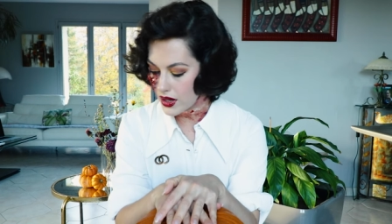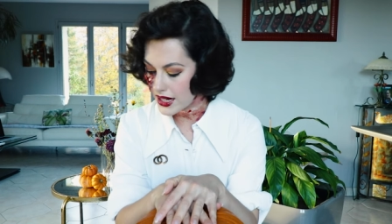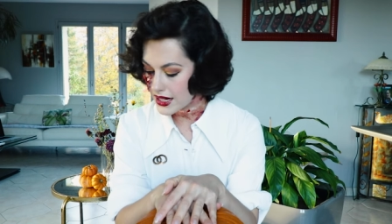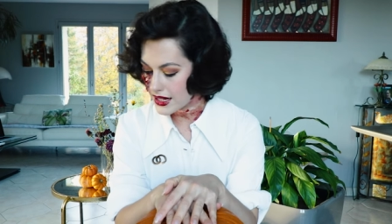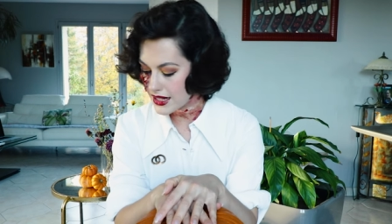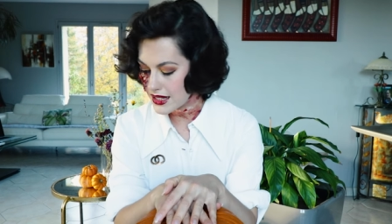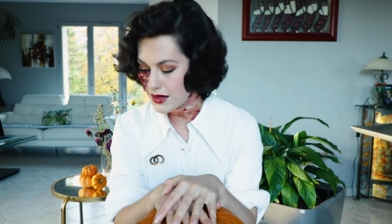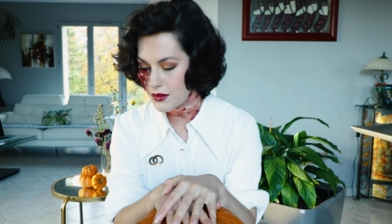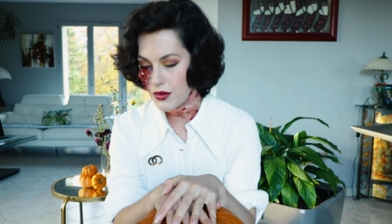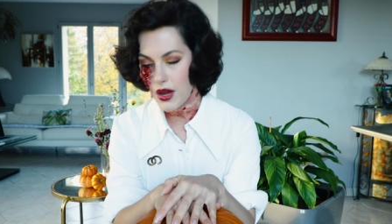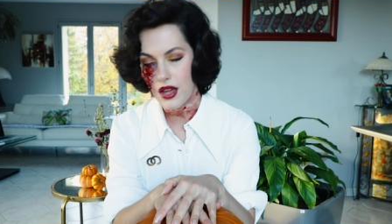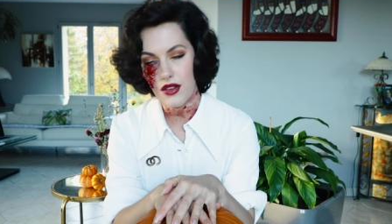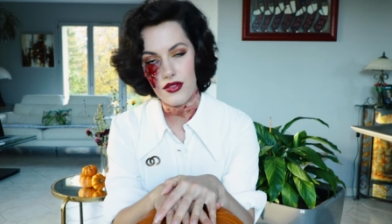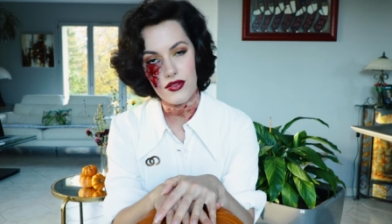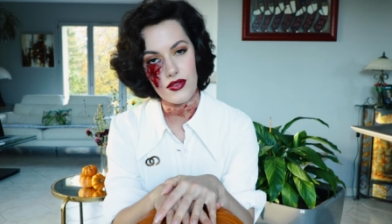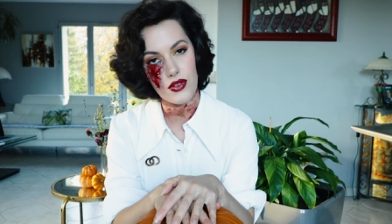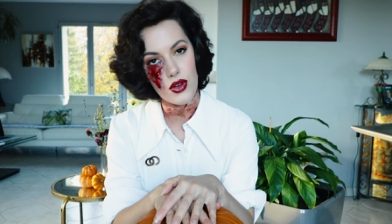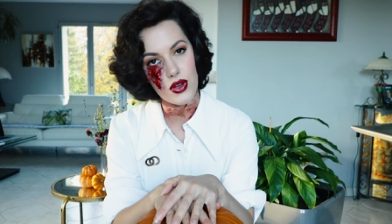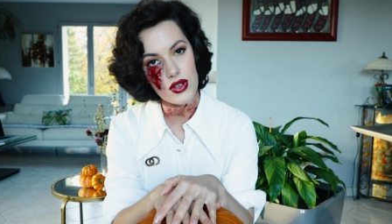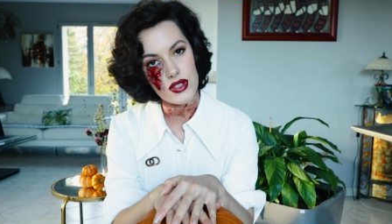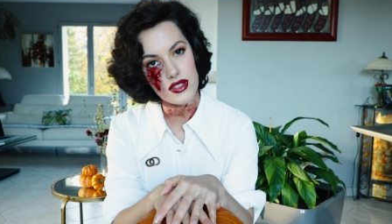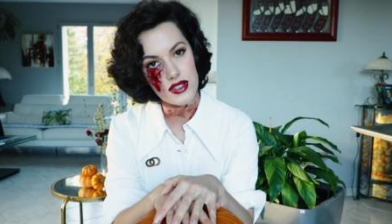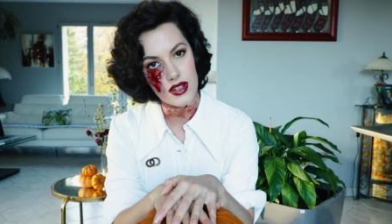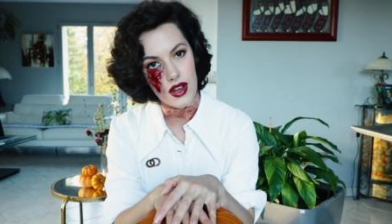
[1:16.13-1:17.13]
It is my
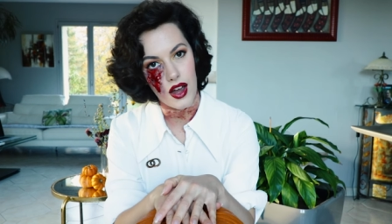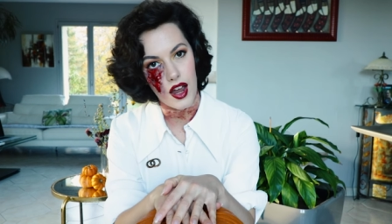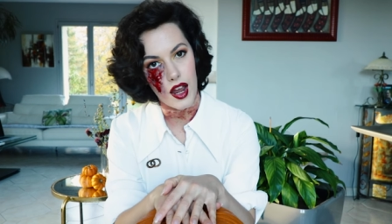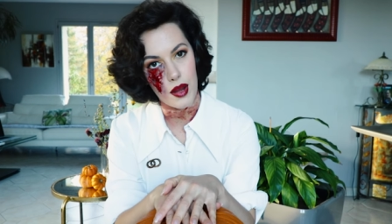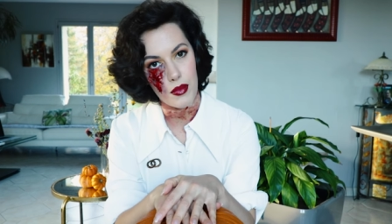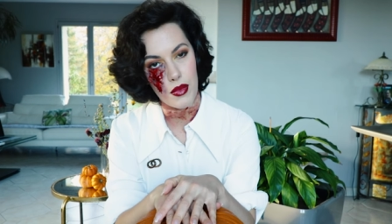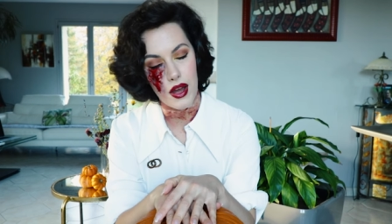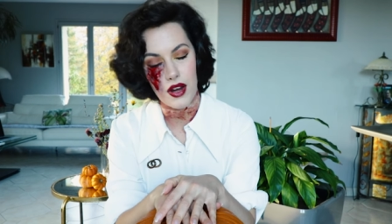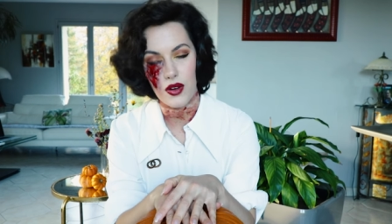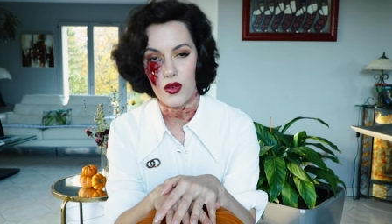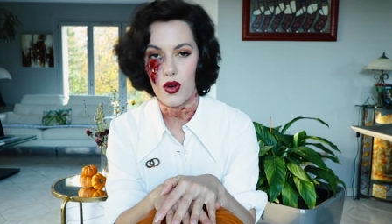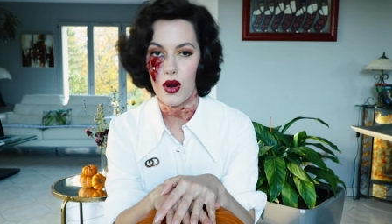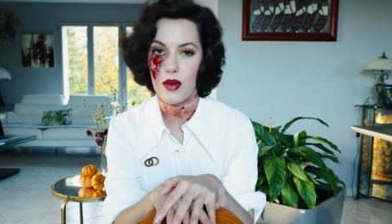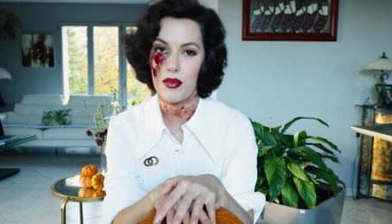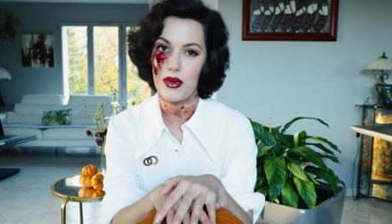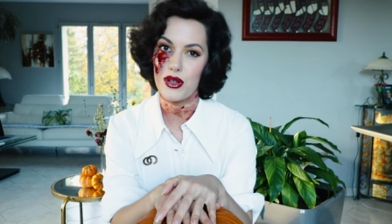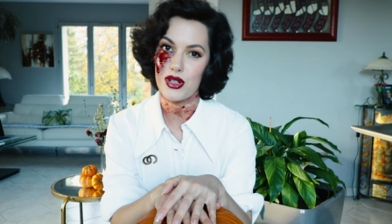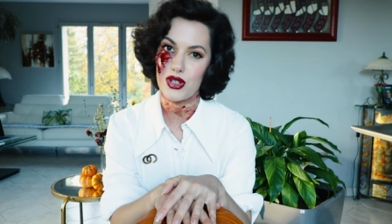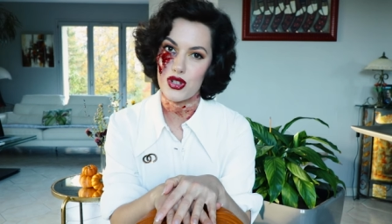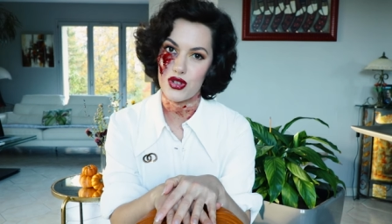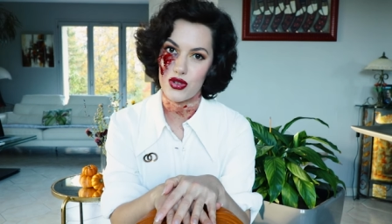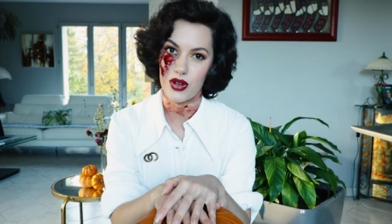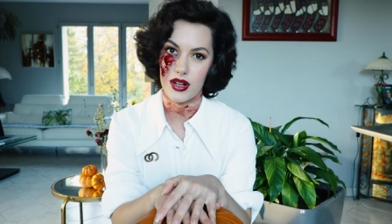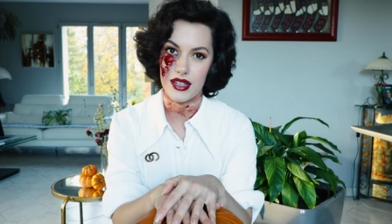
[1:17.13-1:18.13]
first time. I grew up in
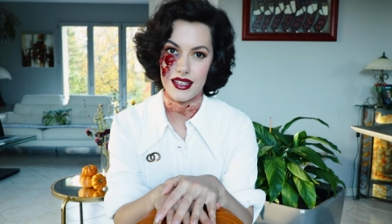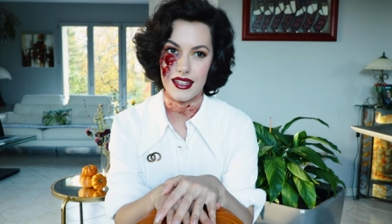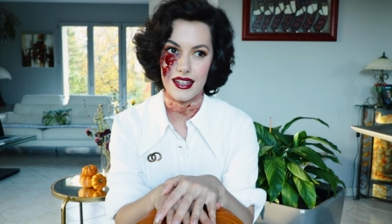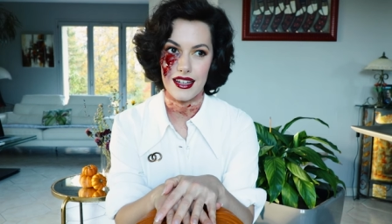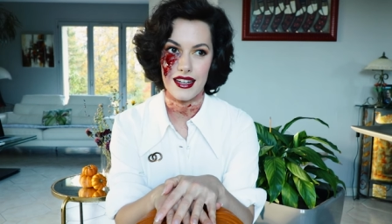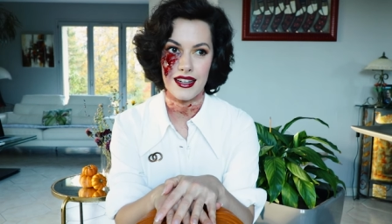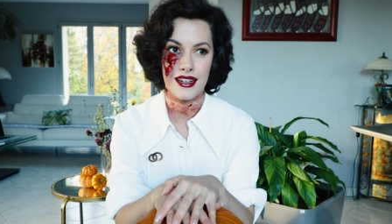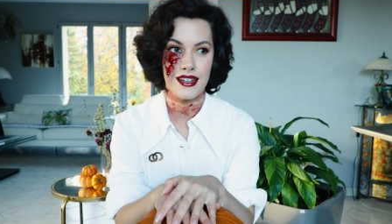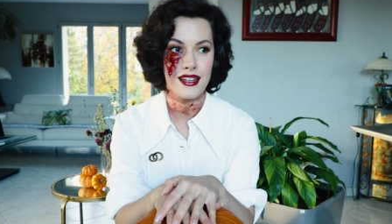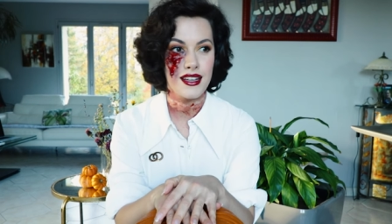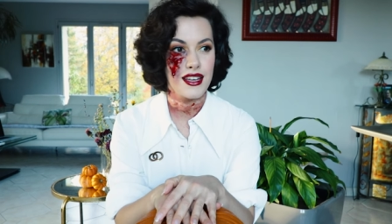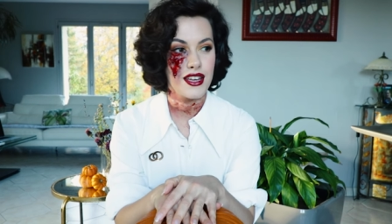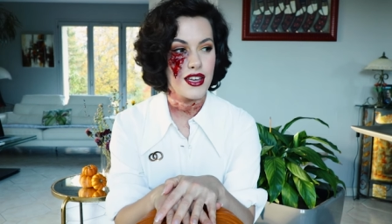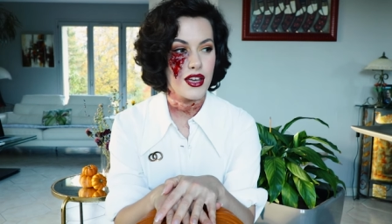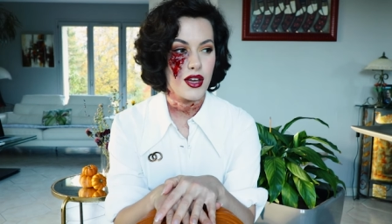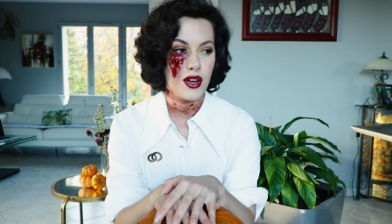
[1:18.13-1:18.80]
Australia.